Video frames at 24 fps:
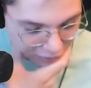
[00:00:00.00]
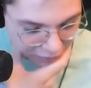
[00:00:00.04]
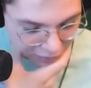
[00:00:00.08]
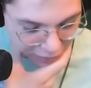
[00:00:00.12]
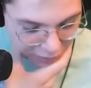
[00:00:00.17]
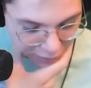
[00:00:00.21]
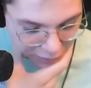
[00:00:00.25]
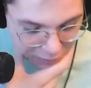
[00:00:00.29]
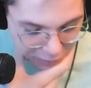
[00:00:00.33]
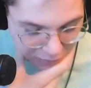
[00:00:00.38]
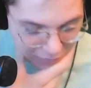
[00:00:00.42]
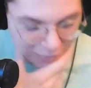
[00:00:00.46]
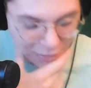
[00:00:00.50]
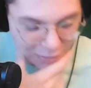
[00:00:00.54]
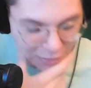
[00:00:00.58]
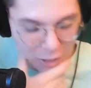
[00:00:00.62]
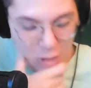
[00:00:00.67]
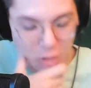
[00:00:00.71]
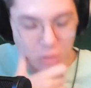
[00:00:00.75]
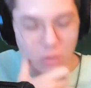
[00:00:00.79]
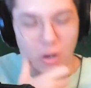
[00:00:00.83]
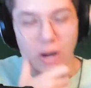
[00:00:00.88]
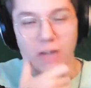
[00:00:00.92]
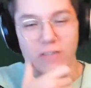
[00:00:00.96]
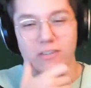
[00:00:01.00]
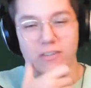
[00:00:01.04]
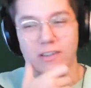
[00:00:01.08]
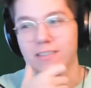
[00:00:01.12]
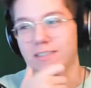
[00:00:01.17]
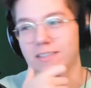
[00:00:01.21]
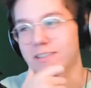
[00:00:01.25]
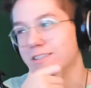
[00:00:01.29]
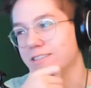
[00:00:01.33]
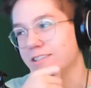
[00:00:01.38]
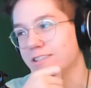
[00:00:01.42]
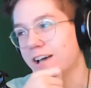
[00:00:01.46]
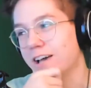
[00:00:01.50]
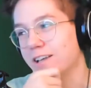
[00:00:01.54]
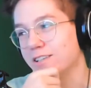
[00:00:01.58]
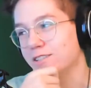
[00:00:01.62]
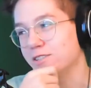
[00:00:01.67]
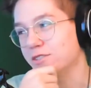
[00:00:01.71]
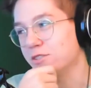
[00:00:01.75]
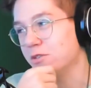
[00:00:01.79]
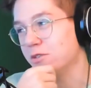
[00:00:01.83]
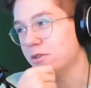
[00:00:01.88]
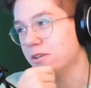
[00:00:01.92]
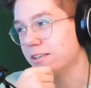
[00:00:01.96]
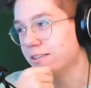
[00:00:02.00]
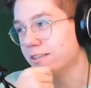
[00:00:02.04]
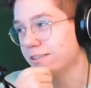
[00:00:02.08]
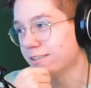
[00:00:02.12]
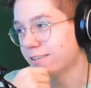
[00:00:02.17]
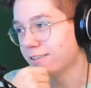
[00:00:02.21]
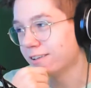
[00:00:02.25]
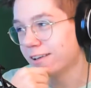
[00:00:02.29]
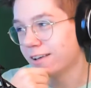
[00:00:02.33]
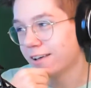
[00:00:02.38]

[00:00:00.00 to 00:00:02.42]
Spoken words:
I am a graphic design student.